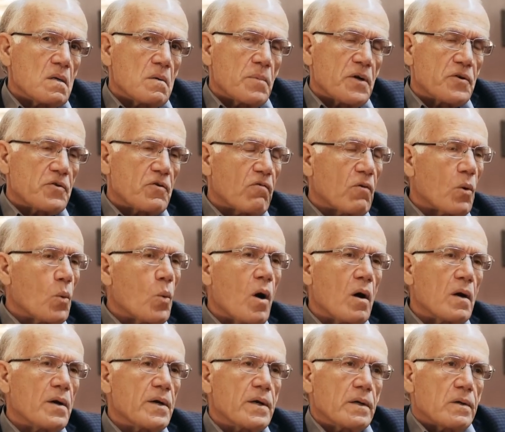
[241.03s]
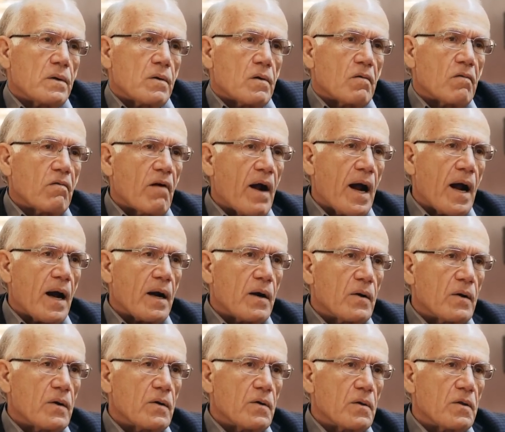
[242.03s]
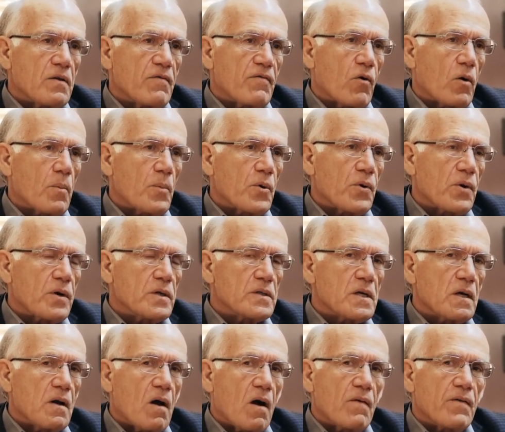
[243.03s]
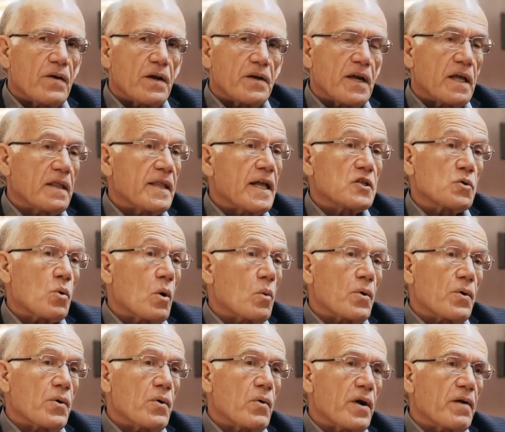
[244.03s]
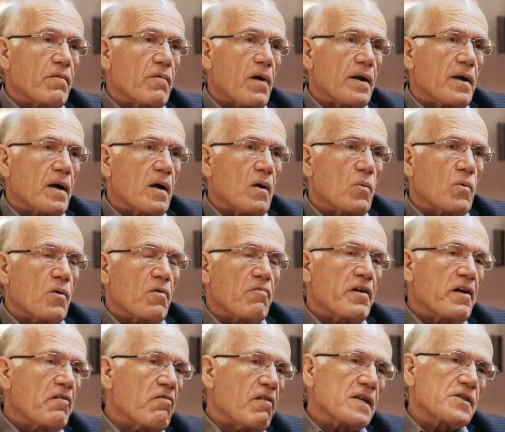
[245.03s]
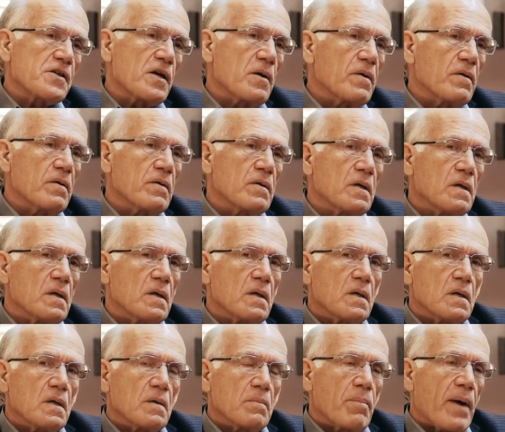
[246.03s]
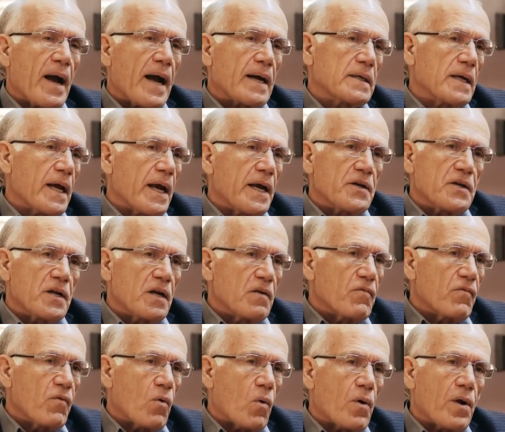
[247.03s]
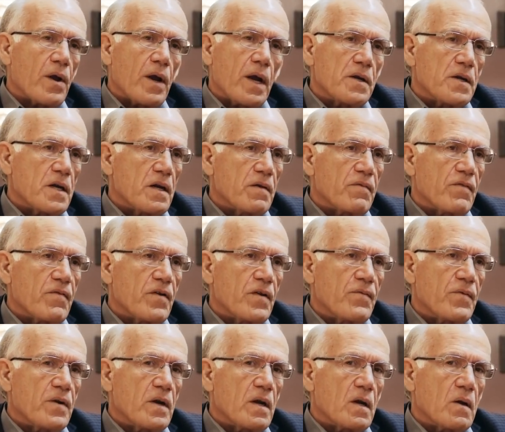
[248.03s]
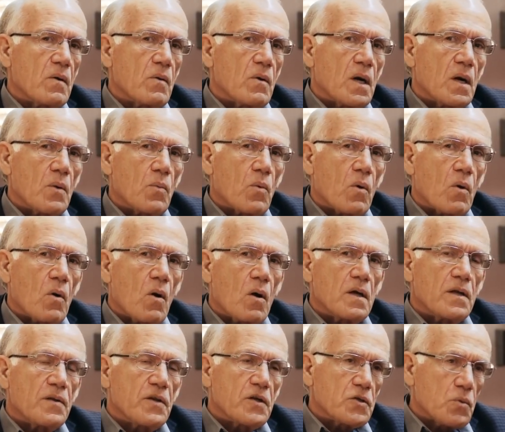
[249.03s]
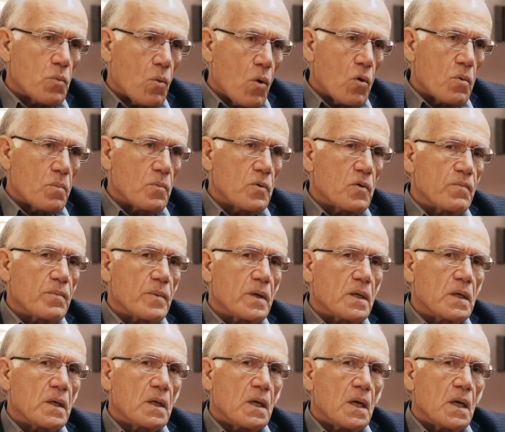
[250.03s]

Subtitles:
but to Rwanda or Iraq or the former Yugoslavia. And yet that's what we're doing right now. We're regressing back to 1840, 1850, and we're all in this woke movement.